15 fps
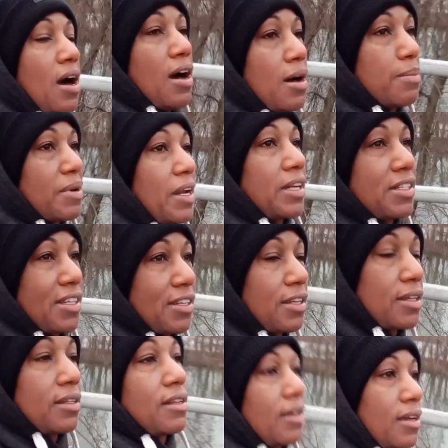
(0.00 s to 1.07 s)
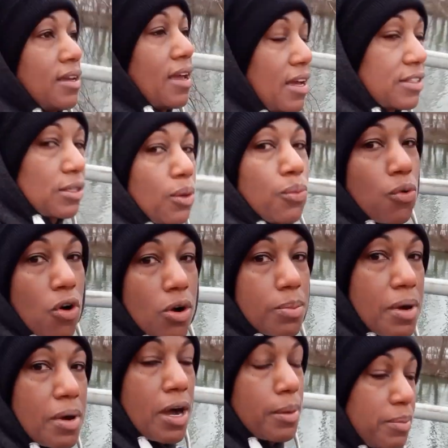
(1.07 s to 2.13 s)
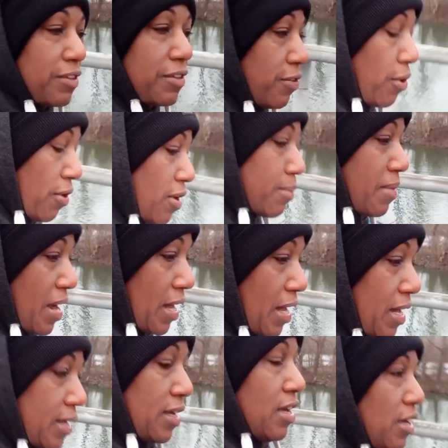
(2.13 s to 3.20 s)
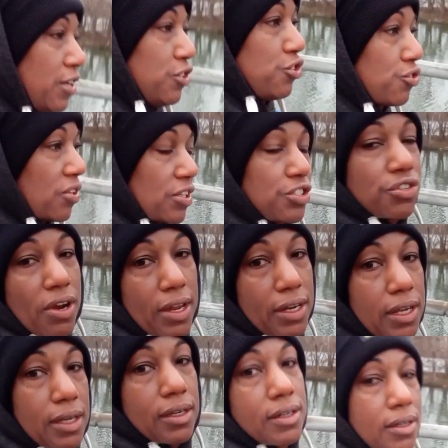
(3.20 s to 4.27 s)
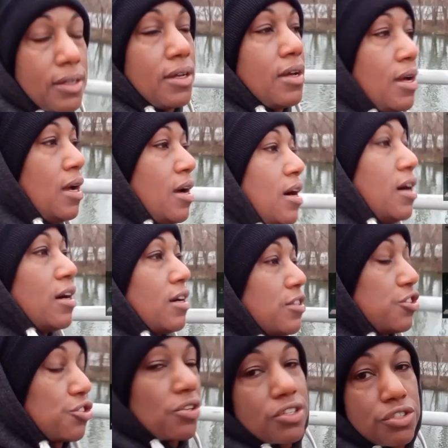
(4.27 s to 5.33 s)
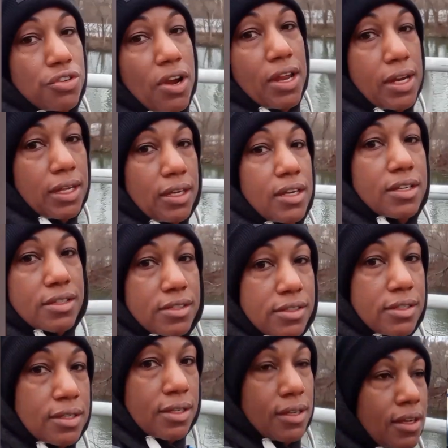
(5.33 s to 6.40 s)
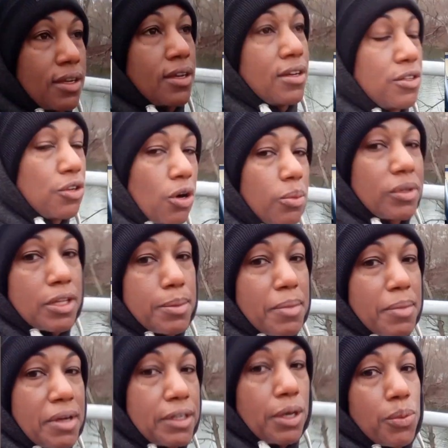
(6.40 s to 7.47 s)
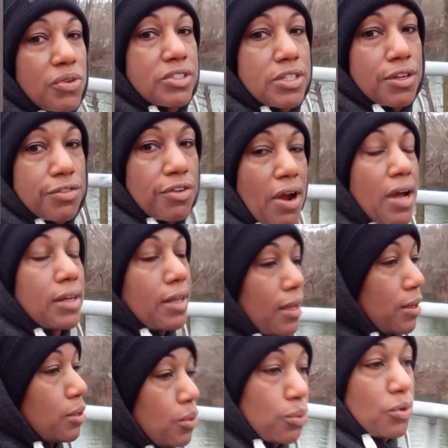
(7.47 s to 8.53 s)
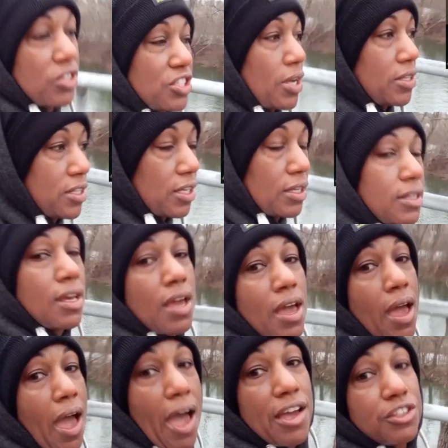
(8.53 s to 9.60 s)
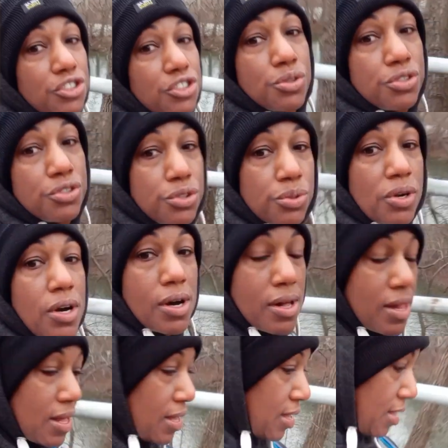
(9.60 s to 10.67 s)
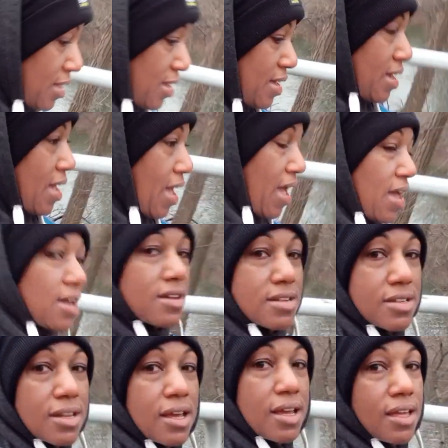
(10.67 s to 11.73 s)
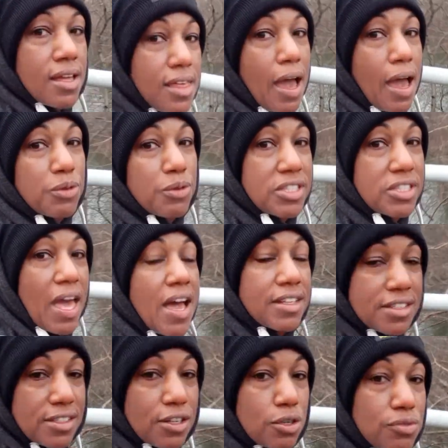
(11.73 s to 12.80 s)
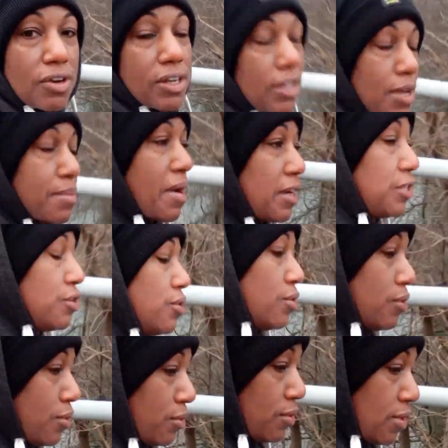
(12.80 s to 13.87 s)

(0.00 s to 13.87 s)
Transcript: but I did it as a warm-up before my strength training. Strength training is normally Monday, Wednesday, Friday, which I did as usual. And that was that. Still running in my new